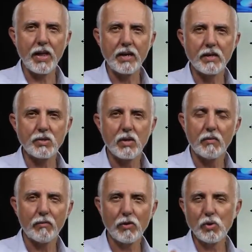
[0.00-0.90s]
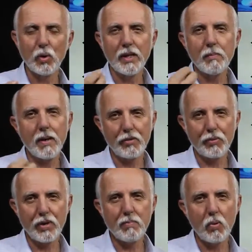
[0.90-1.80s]
That is virtually
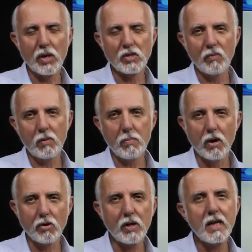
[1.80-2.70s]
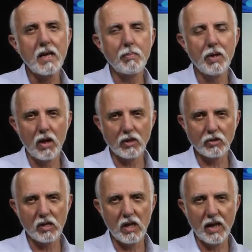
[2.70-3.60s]
about 3 points from our partner to keep the
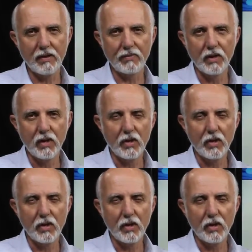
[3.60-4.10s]
auction alive.